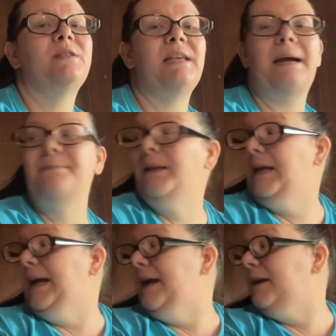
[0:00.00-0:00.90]
that
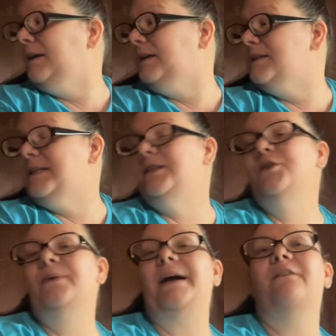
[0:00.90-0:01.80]
black, because I
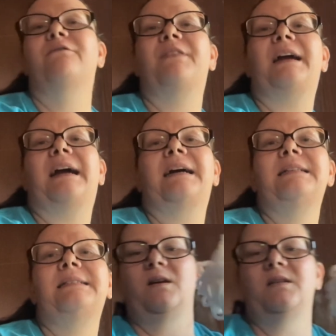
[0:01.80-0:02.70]
do have that.
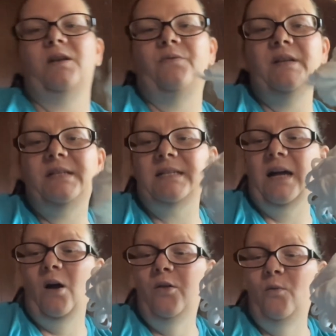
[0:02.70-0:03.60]
So this is
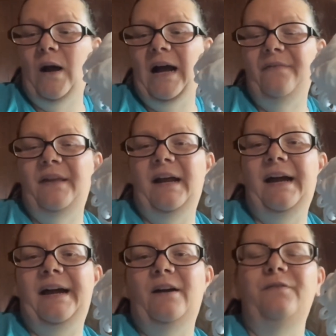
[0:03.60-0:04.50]
all the white that I
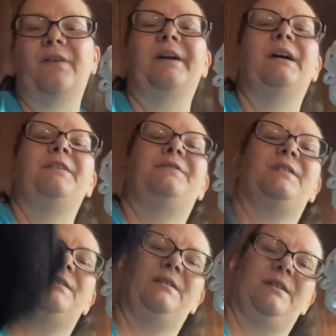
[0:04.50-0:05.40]
have left.
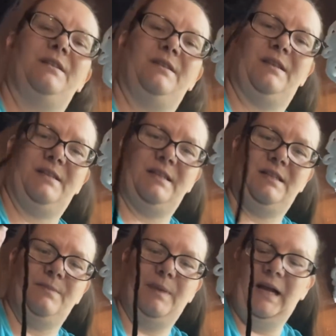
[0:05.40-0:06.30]
This is
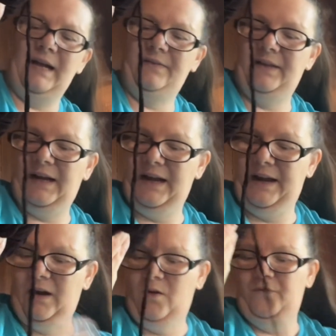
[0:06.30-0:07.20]
the black that I
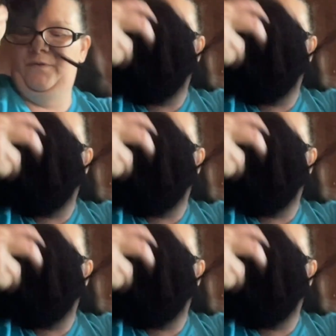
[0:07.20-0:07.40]
have.